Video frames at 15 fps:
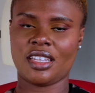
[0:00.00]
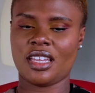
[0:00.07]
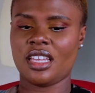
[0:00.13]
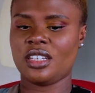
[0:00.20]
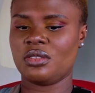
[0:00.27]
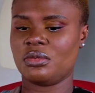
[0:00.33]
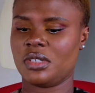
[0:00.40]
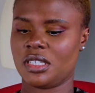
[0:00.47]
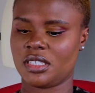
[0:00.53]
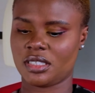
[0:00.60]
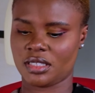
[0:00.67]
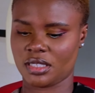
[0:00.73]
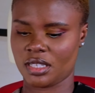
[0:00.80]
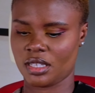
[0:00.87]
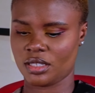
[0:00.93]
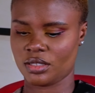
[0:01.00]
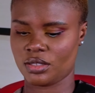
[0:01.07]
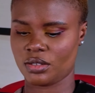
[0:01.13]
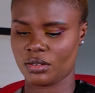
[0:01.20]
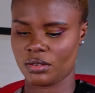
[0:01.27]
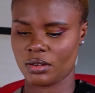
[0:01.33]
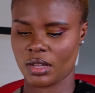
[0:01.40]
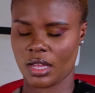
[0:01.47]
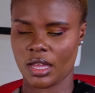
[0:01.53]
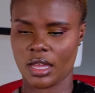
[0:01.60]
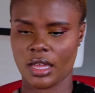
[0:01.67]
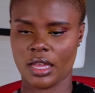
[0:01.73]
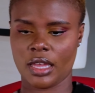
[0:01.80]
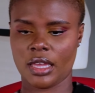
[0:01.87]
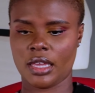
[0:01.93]
Anyways, so
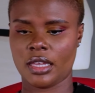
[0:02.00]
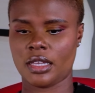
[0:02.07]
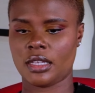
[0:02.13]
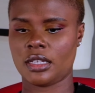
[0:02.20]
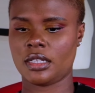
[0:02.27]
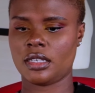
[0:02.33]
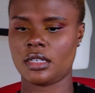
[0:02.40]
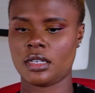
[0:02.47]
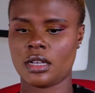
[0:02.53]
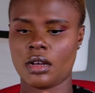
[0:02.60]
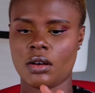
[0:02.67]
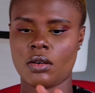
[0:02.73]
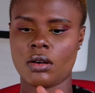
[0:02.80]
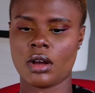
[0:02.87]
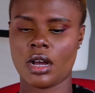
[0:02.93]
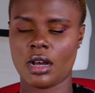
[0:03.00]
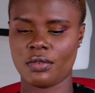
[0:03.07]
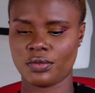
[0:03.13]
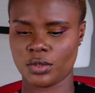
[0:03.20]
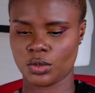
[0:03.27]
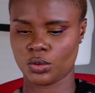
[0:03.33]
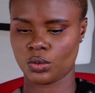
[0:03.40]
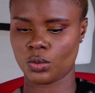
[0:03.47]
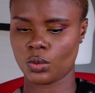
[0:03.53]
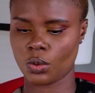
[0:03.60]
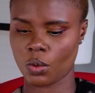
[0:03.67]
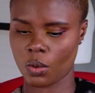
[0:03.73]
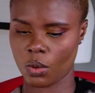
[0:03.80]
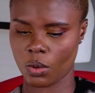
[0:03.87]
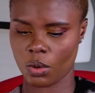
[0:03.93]
I now have to
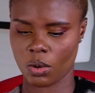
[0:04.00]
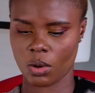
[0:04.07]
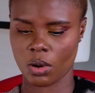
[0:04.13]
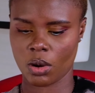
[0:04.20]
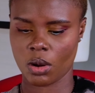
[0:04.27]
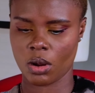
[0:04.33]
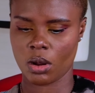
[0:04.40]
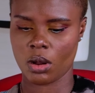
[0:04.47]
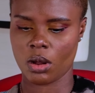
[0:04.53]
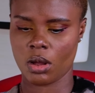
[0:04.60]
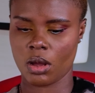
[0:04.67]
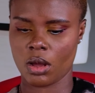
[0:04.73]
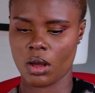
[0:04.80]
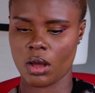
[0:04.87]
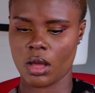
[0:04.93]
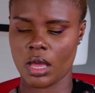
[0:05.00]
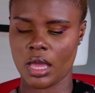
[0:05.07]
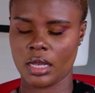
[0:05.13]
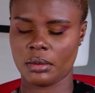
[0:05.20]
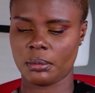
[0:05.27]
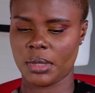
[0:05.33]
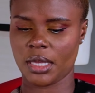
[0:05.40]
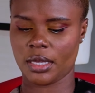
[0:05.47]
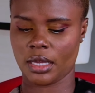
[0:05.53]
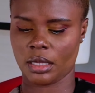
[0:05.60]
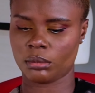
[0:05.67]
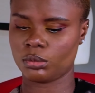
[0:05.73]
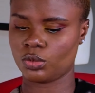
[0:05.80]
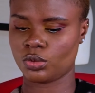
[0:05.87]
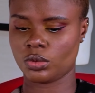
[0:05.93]
go and make
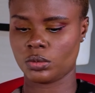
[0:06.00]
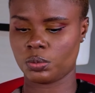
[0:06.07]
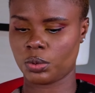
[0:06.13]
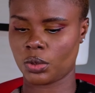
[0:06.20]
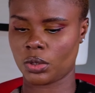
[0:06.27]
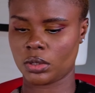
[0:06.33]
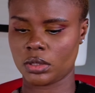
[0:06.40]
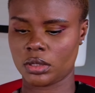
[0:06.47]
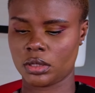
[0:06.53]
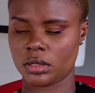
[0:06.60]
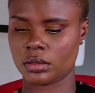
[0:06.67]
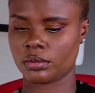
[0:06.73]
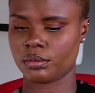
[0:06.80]
a mood board.